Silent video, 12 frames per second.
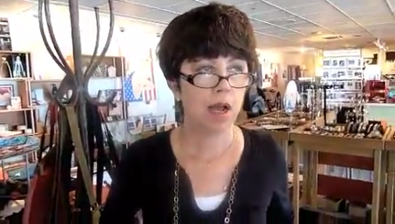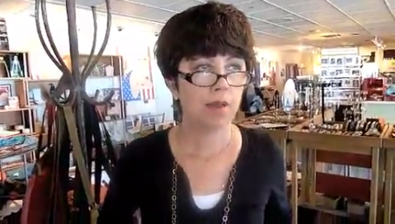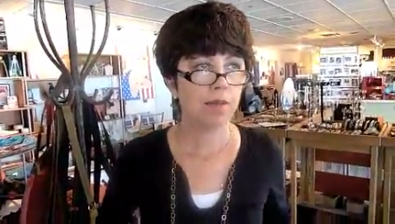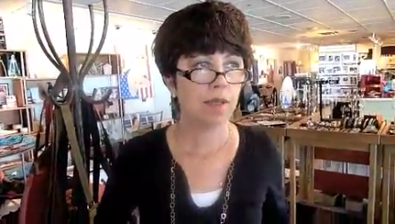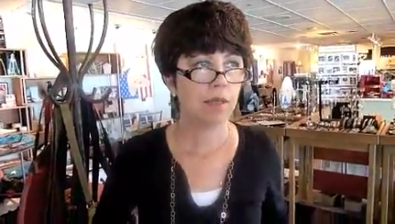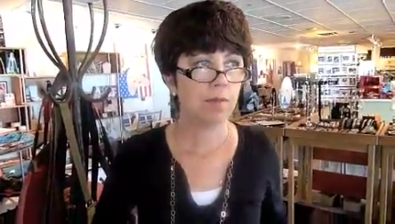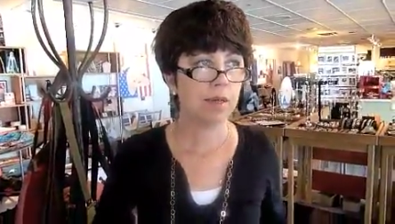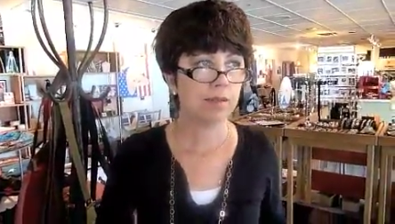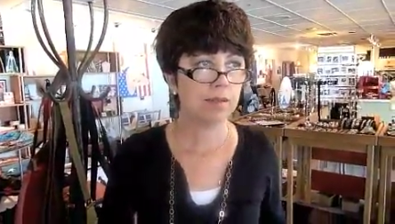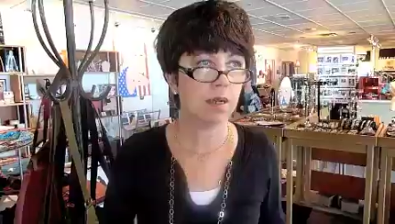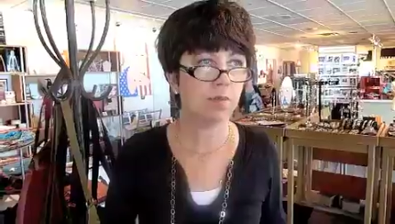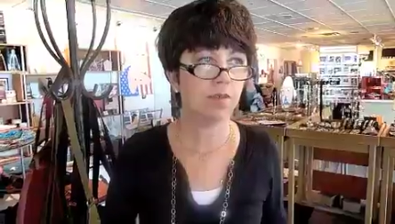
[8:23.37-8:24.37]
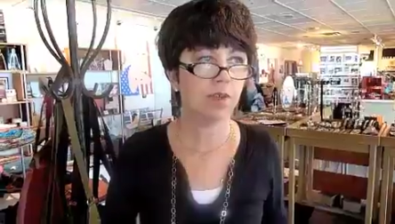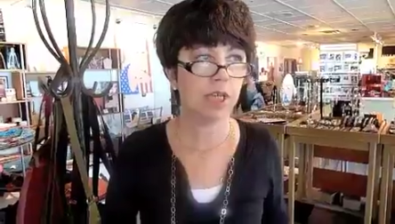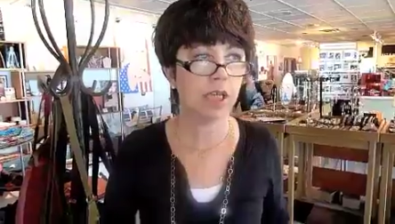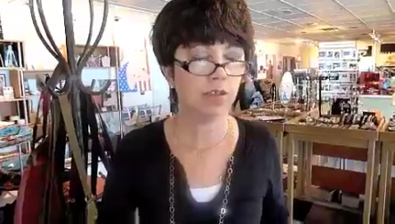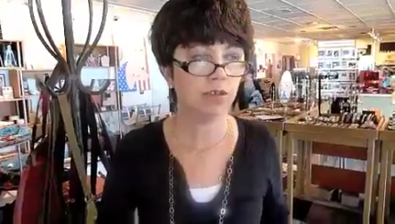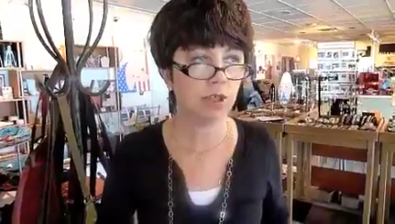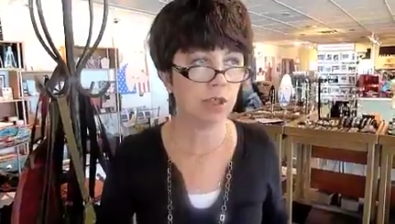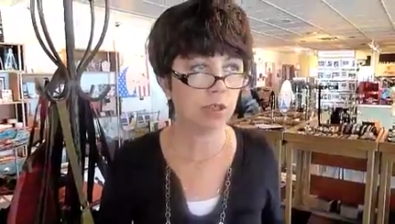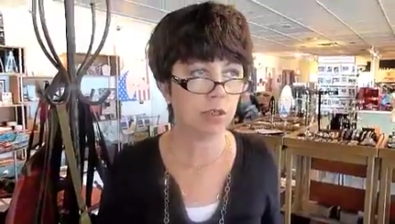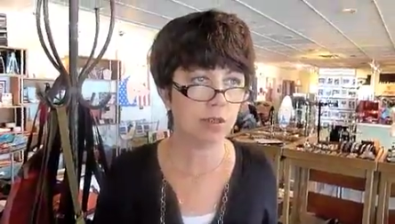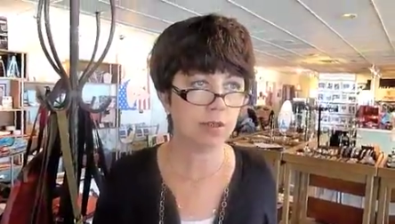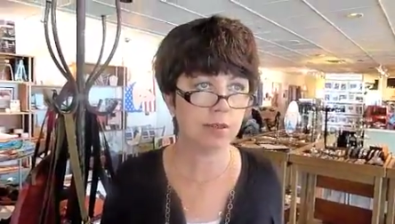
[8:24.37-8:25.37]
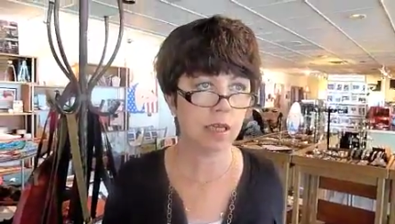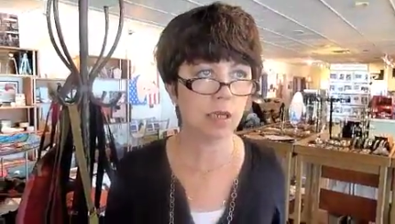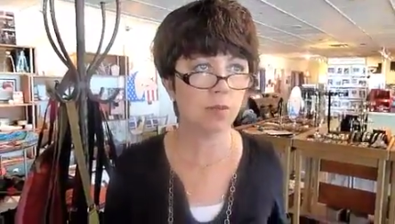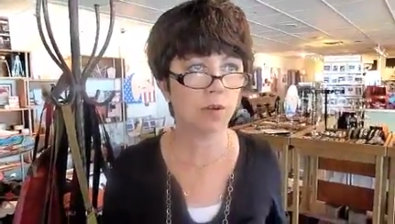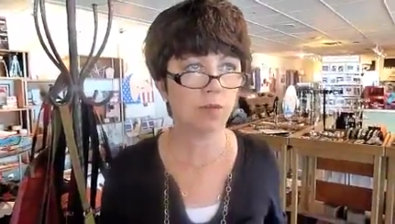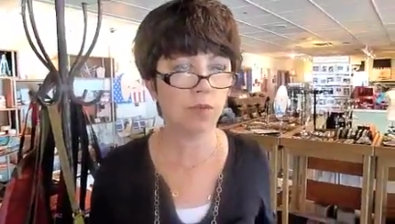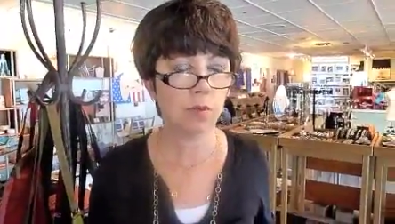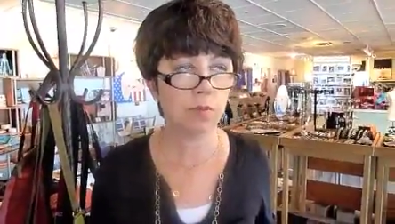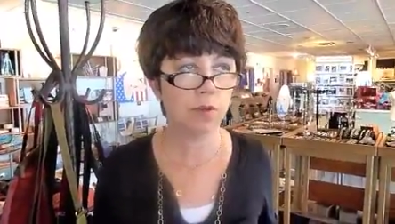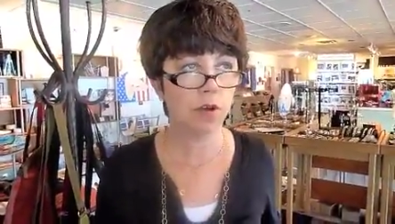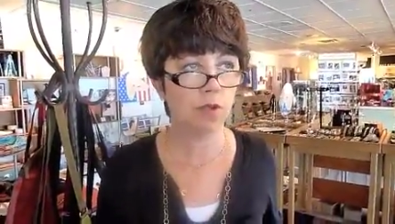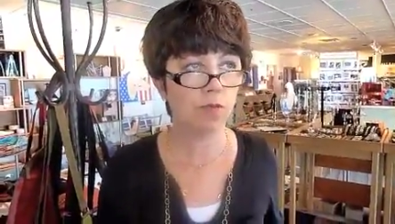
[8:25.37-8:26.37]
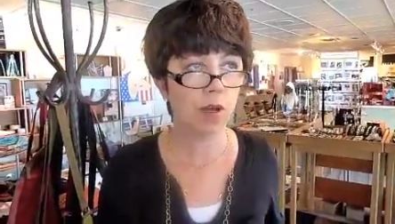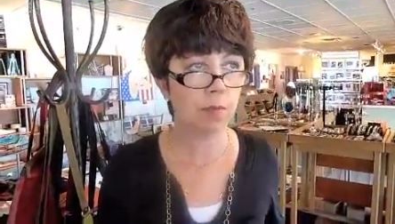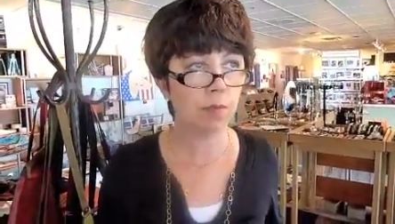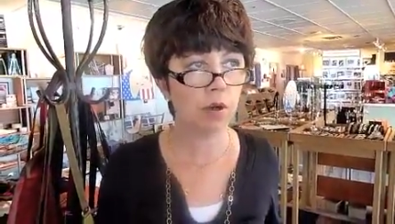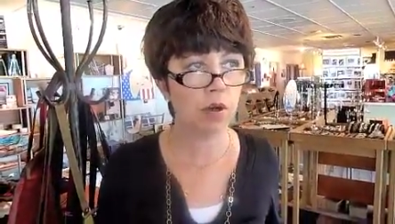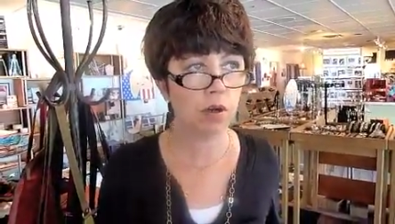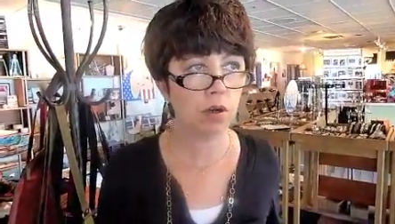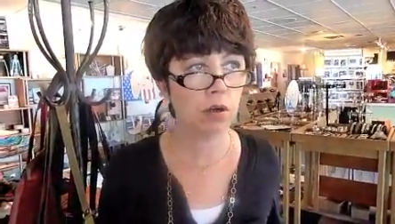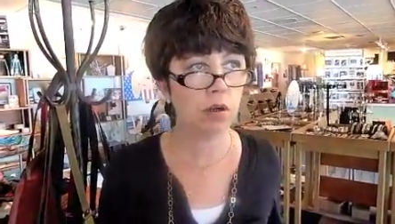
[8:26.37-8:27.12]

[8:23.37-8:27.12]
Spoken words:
I think the best time to vacation here is anywhere from November